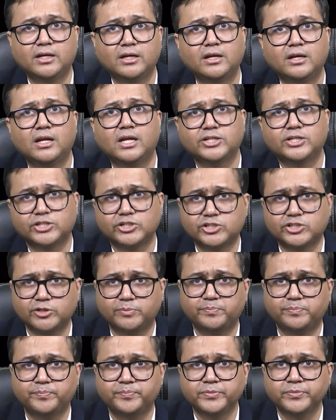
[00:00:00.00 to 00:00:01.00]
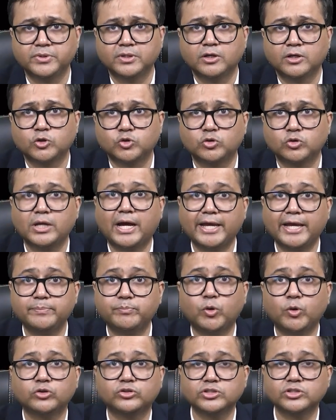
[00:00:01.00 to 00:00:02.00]
in relationship. So, the
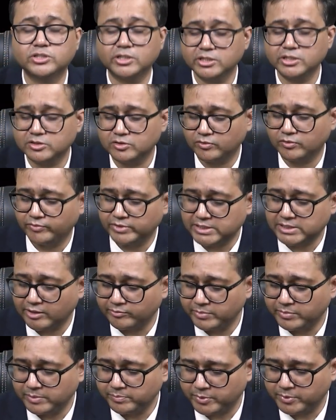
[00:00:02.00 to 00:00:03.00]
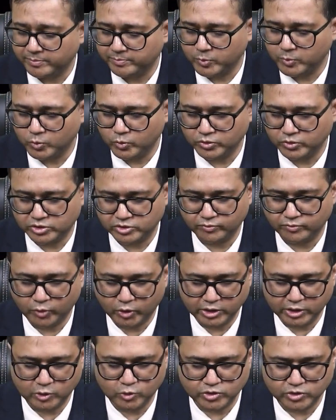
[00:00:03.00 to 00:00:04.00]
hypothesis which have been proposed for
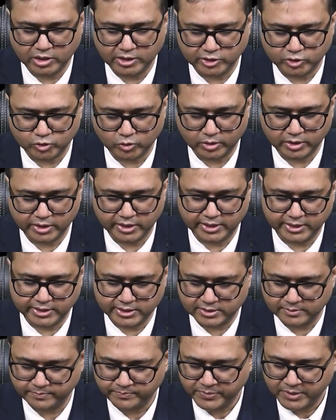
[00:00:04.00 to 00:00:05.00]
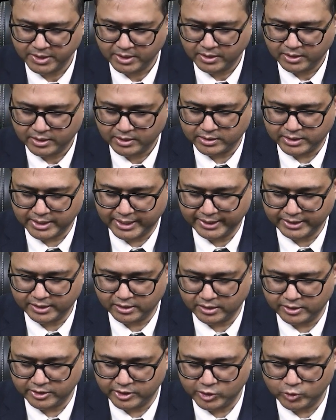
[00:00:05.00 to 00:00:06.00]
delusional disorder is that
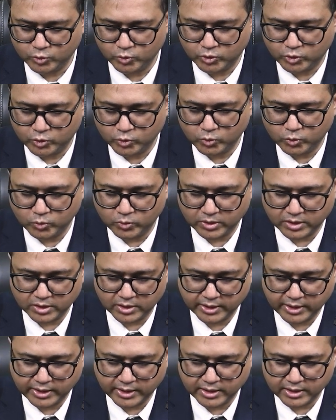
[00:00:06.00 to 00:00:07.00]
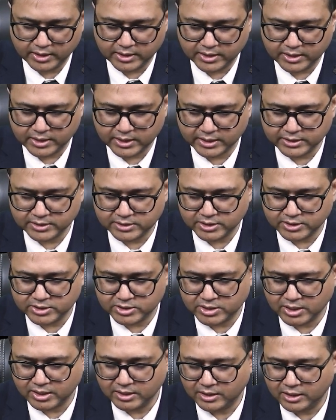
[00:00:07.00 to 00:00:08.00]
due to
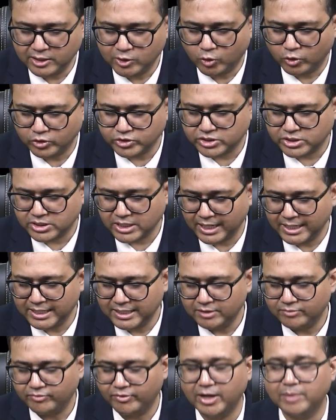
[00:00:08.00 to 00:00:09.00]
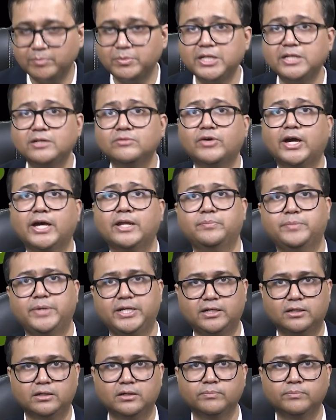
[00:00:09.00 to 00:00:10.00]
consistently hostile family environment,